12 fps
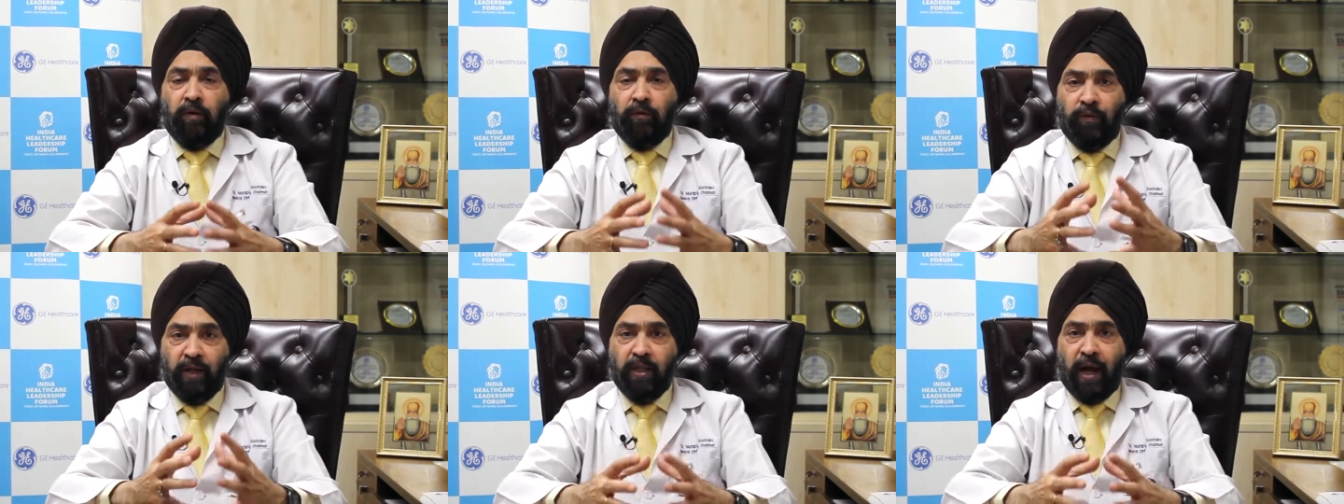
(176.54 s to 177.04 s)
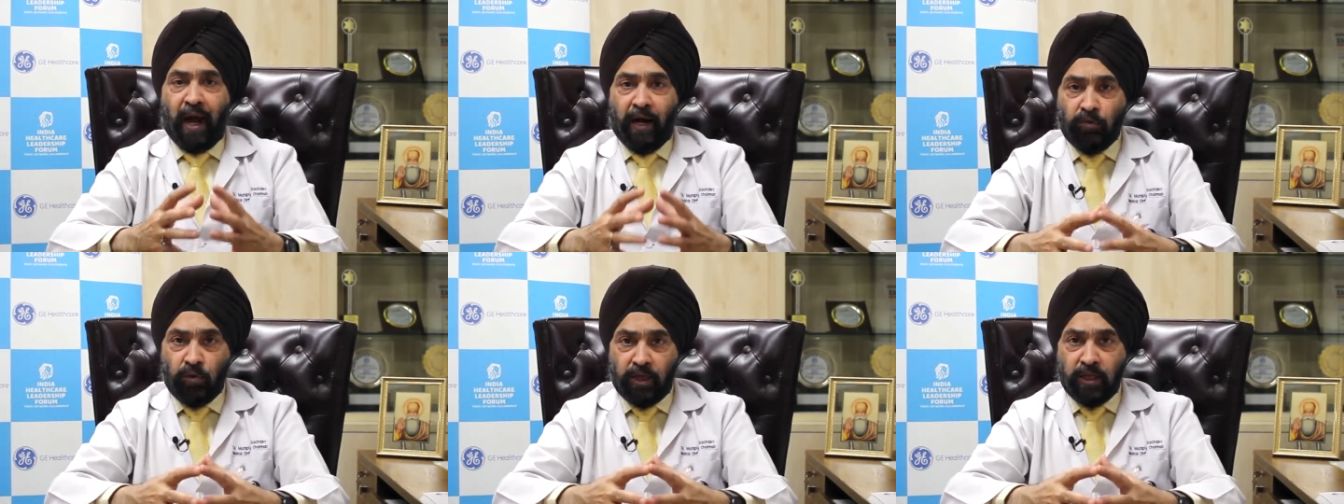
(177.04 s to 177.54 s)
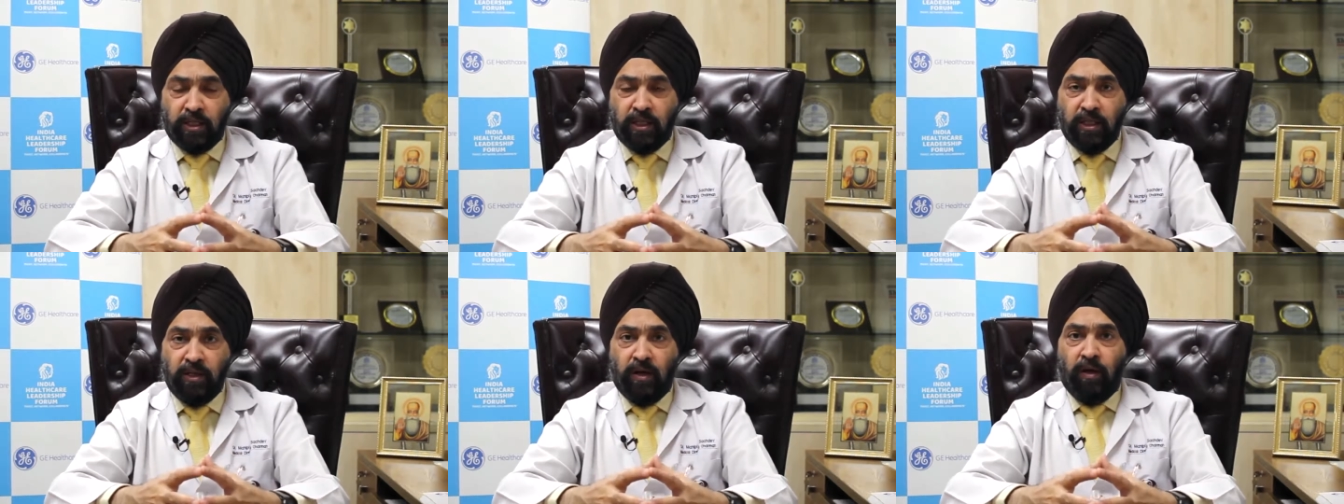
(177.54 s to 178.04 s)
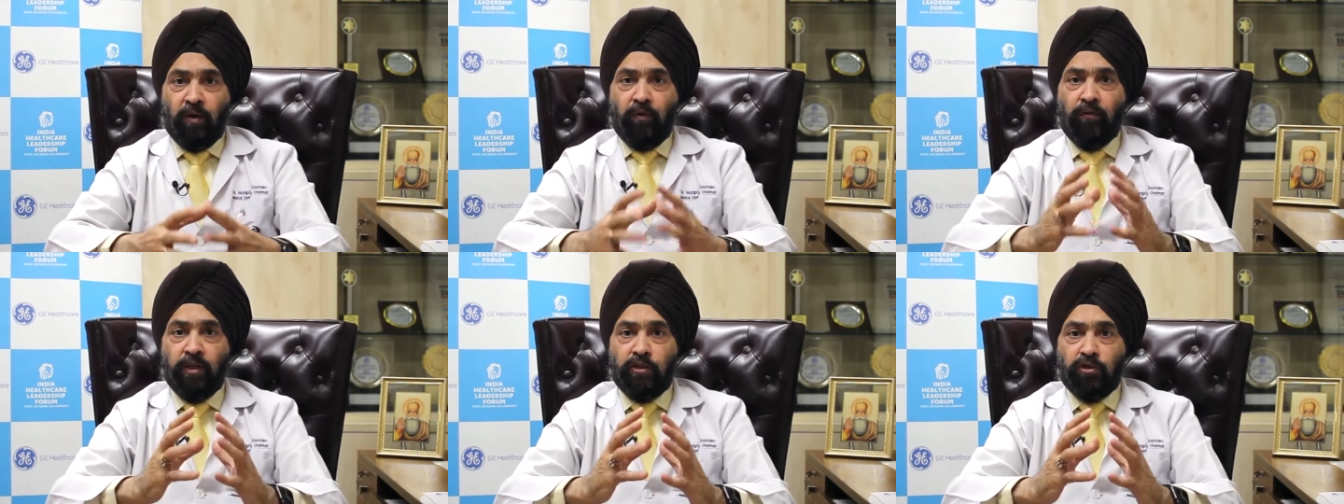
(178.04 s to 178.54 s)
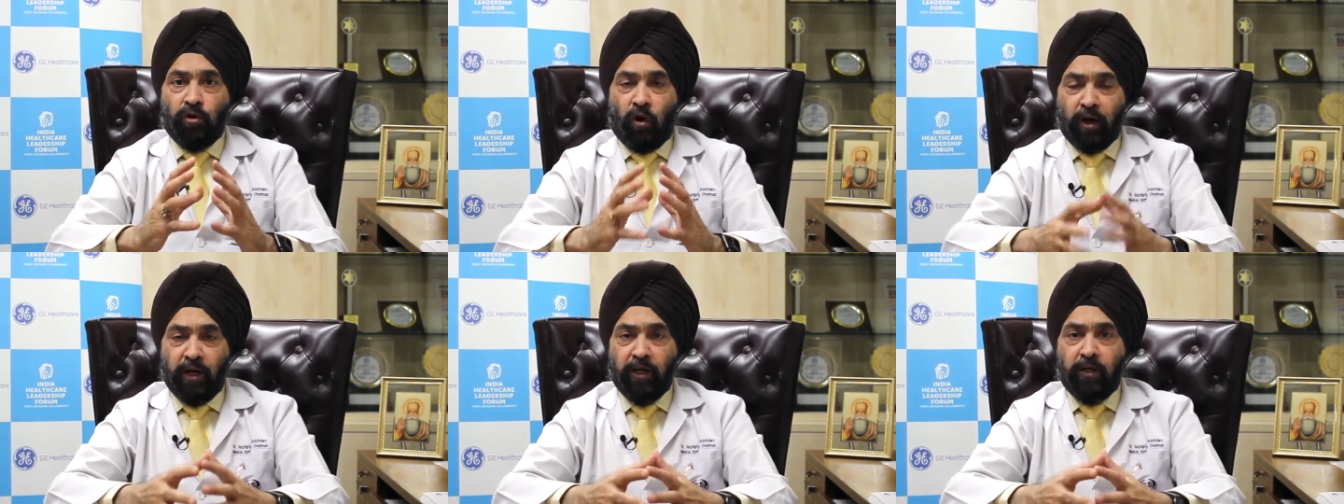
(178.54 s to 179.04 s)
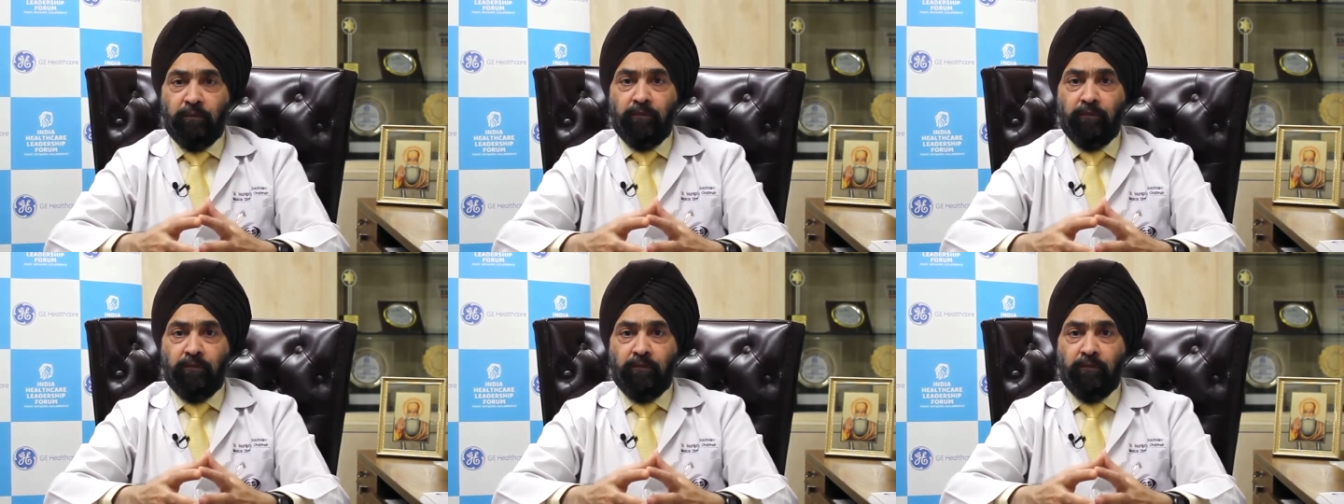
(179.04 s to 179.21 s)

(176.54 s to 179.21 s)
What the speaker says: with advocacy, with solid